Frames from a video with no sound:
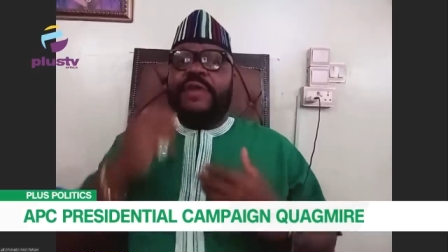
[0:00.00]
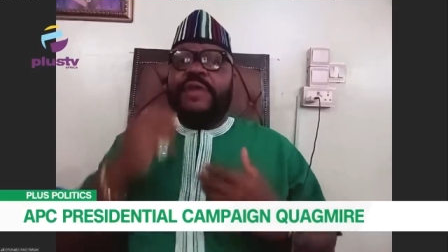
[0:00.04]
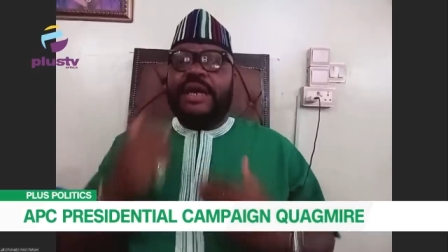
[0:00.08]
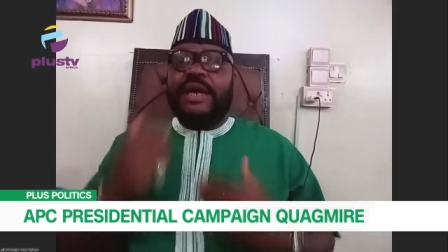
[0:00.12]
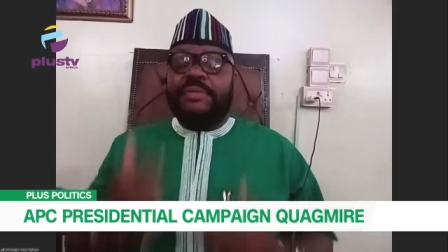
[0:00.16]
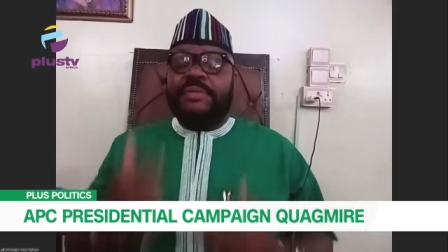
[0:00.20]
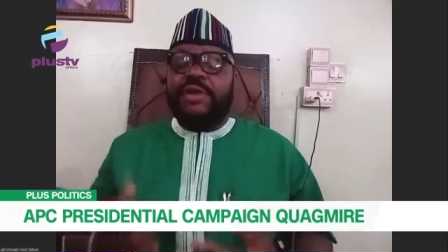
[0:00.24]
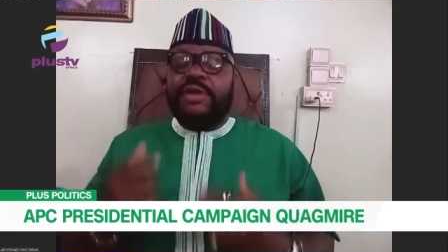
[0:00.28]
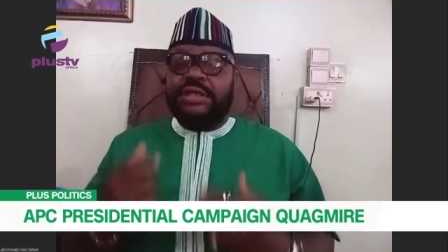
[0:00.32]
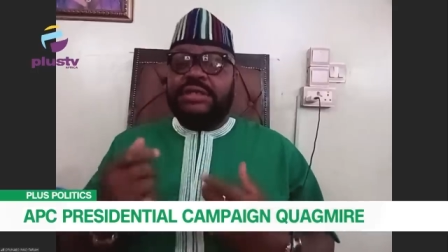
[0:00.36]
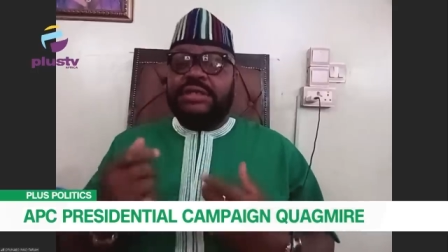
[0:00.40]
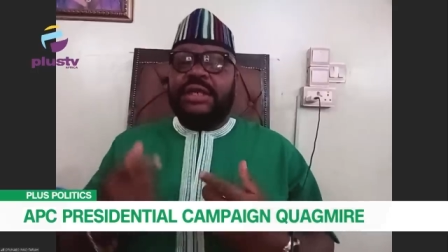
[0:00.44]

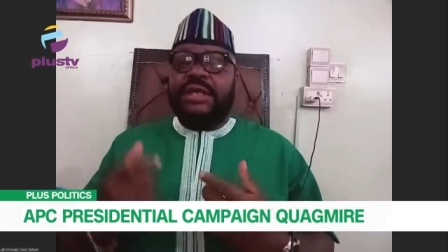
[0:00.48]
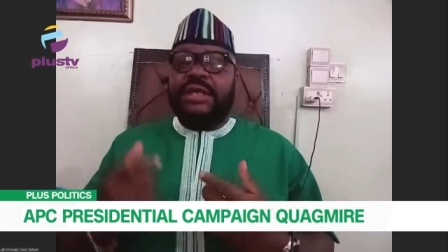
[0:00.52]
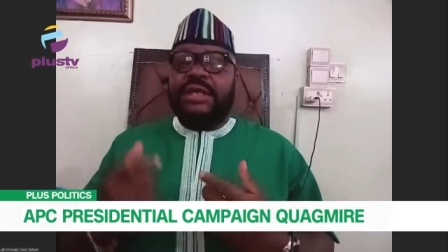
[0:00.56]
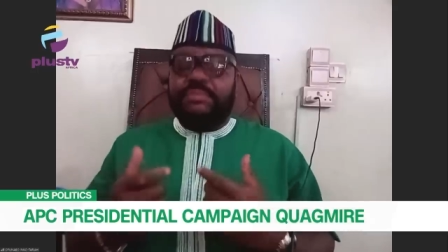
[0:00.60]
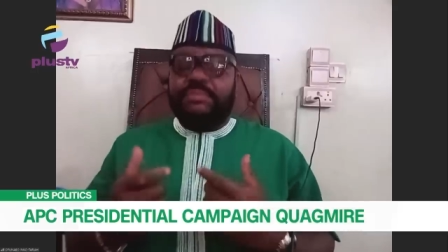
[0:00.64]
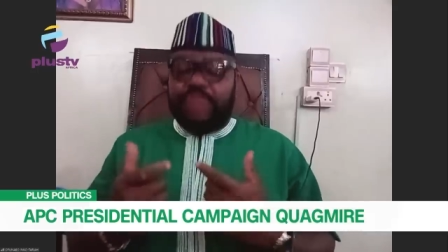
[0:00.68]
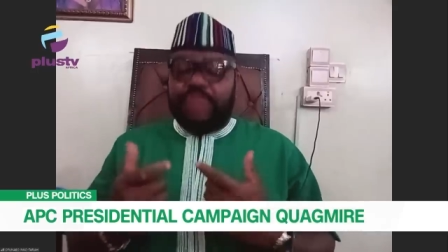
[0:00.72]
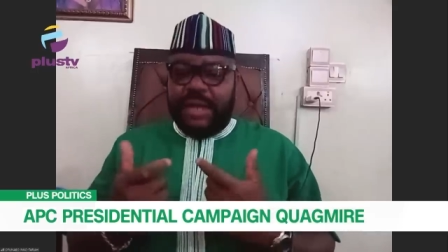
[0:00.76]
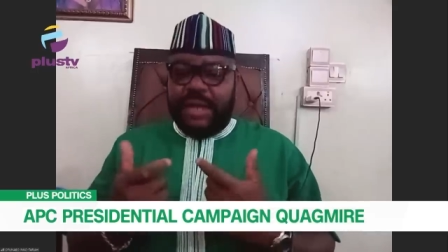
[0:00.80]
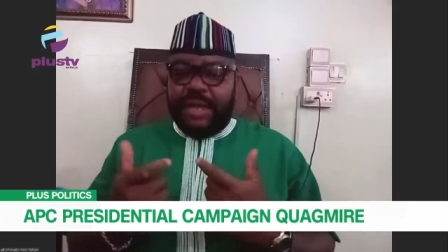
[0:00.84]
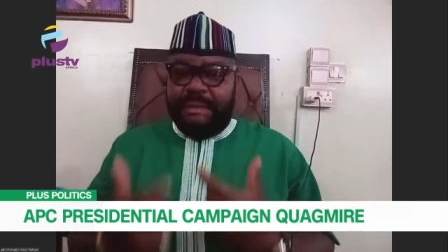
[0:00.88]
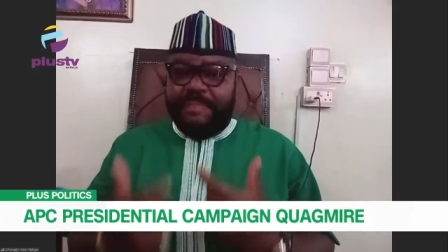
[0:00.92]
because
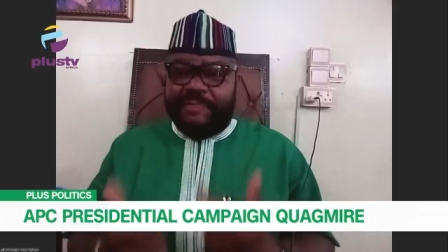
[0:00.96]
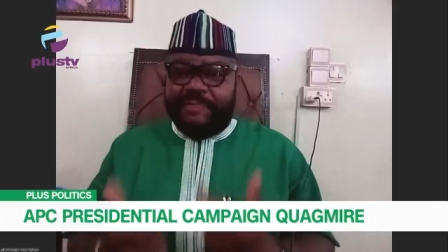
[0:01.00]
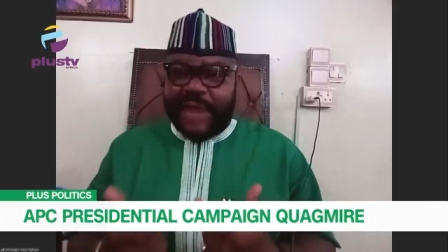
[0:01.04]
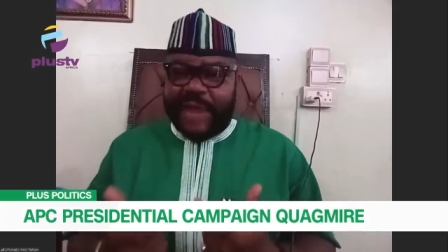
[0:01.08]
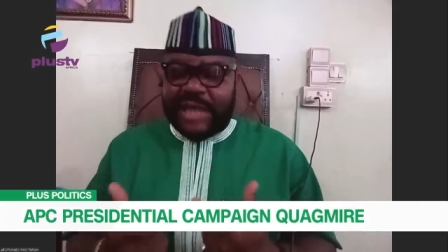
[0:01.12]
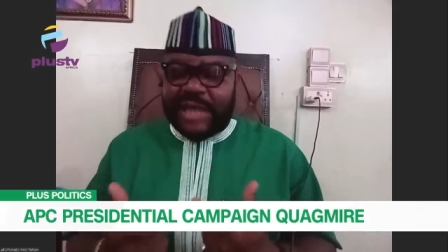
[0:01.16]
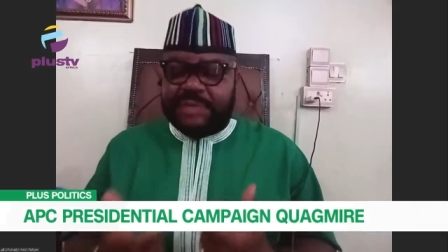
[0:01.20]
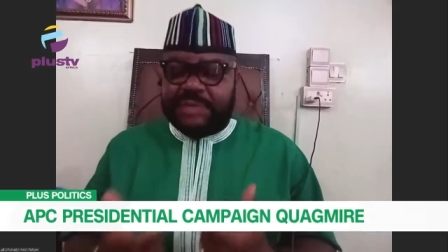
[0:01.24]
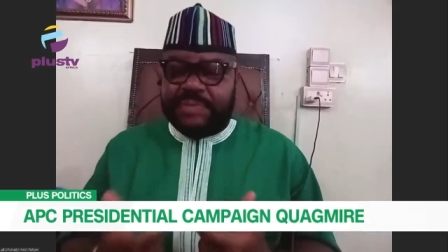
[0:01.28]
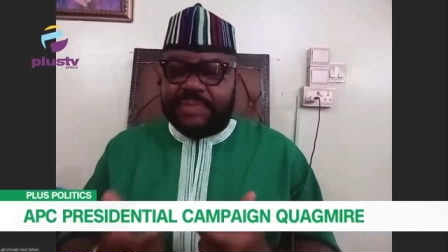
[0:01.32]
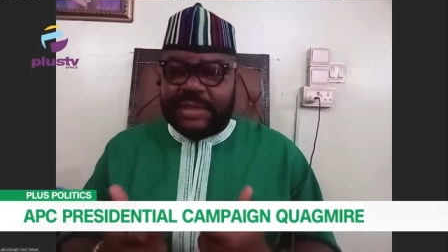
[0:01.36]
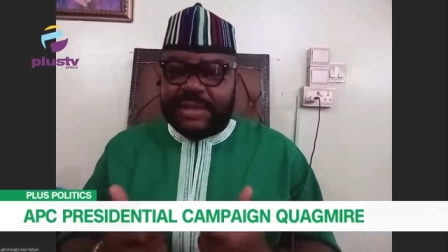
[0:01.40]
the
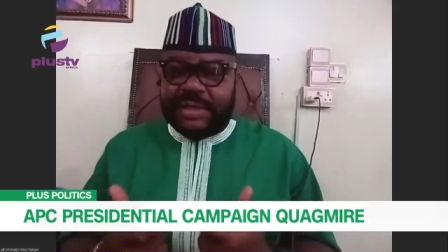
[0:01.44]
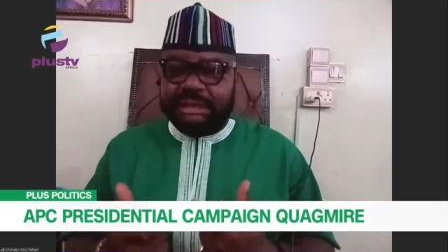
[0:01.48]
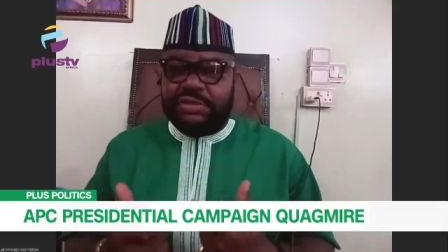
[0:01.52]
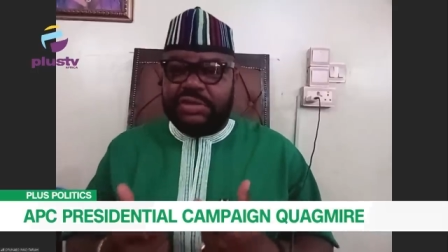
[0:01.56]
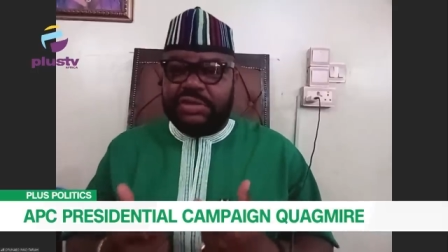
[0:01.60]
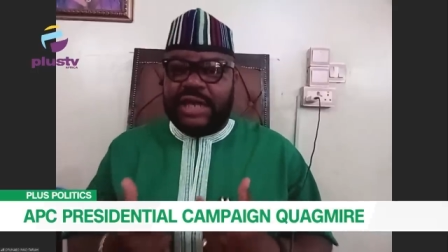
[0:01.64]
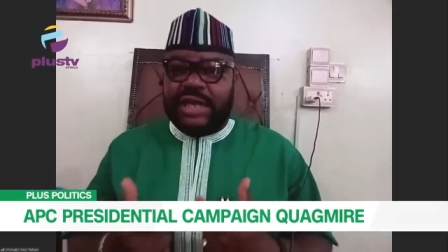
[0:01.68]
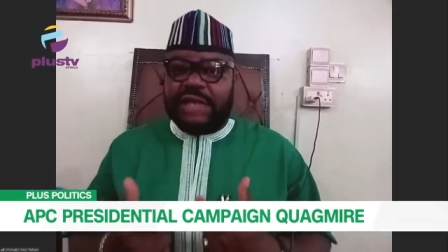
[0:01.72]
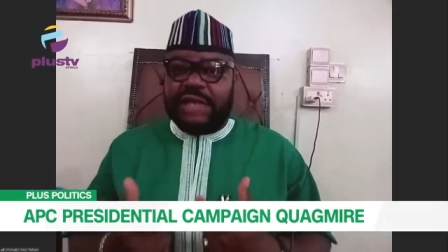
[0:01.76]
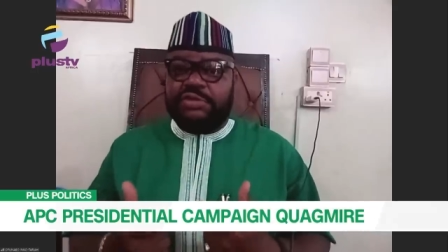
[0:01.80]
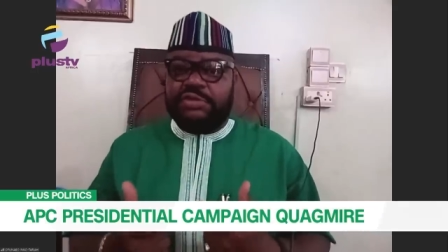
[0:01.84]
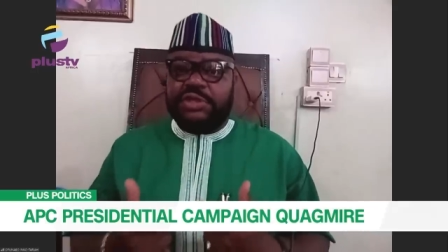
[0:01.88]
vice president
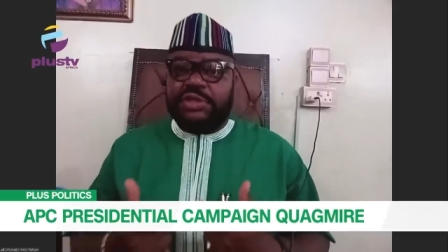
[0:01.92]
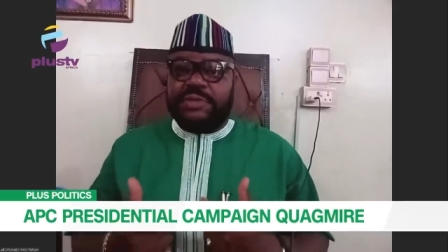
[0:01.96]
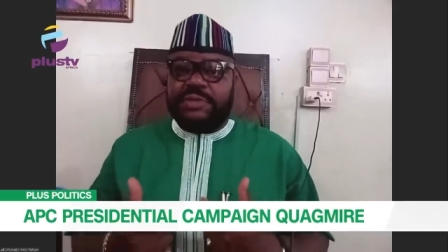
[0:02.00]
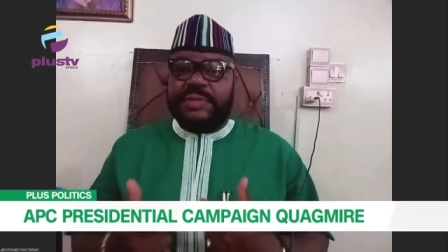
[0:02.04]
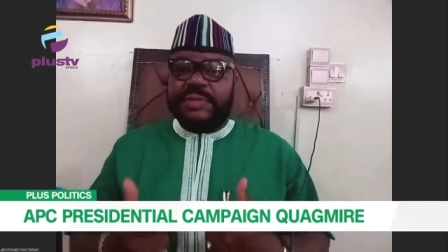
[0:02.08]
is not to